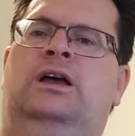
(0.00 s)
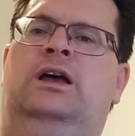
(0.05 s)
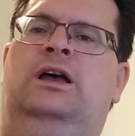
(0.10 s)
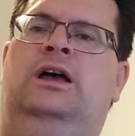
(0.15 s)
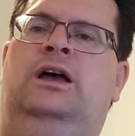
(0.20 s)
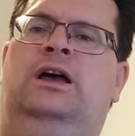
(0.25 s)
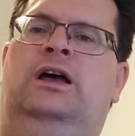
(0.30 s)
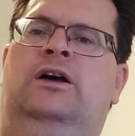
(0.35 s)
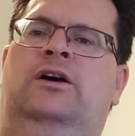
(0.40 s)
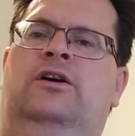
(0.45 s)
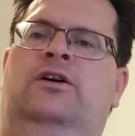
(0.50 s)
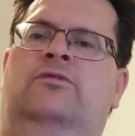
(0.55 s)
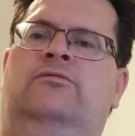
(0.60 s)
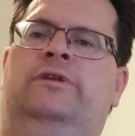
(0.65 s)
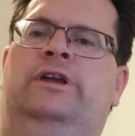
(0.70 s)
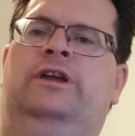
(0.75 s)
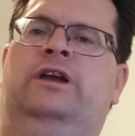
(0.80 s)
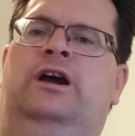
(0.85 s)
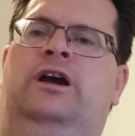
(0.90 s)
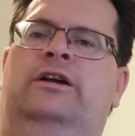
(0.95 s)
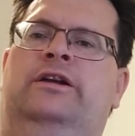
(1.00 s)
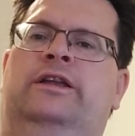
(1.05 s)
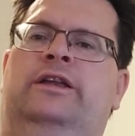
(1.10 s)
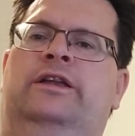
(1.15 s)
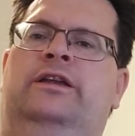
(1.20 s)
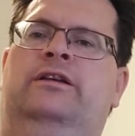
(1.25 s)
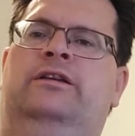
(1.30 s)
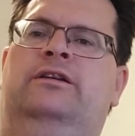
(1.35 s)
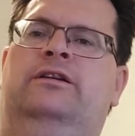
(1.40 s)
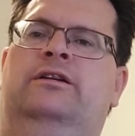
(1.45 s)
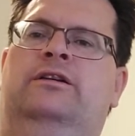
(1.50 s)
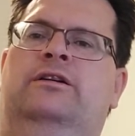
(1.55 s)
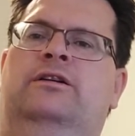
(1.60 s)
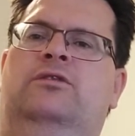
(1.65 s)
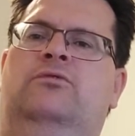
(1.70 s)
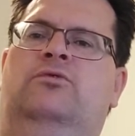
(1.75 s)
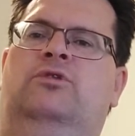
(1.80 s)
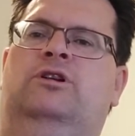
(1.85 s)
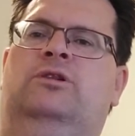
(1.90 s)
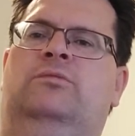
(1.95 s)
regarding
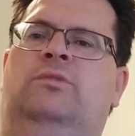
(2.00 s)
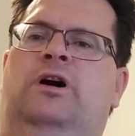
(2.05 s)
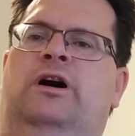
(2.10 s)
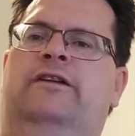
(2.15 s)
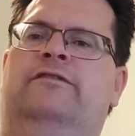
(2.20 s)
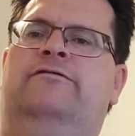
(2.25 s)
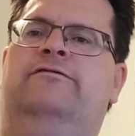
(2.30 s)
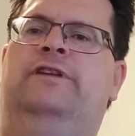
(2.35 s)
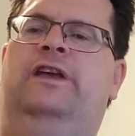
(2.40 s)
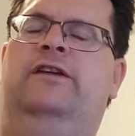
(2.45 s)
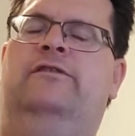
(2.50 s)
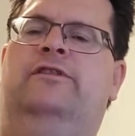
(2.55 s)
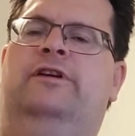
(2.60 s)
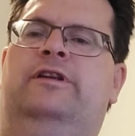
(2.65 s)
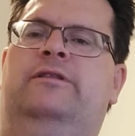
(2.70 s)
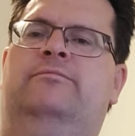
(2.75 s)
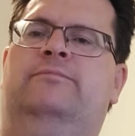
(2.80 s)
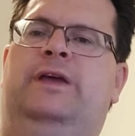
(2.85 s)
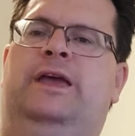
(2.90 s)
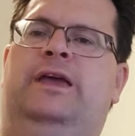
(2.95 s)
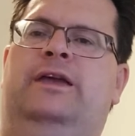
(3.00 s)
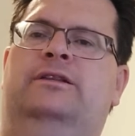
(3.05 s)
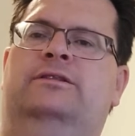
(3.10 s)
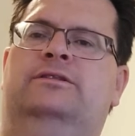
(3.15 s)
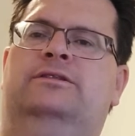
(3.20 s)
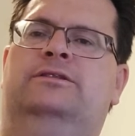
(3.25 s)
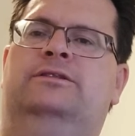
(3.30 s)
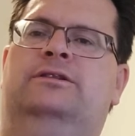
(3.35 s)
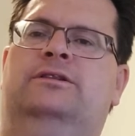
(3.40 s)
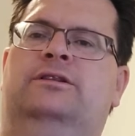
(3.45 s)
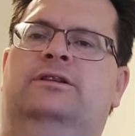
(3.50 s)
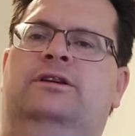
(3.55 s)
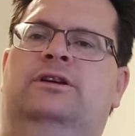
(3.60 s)
one of my favorite bands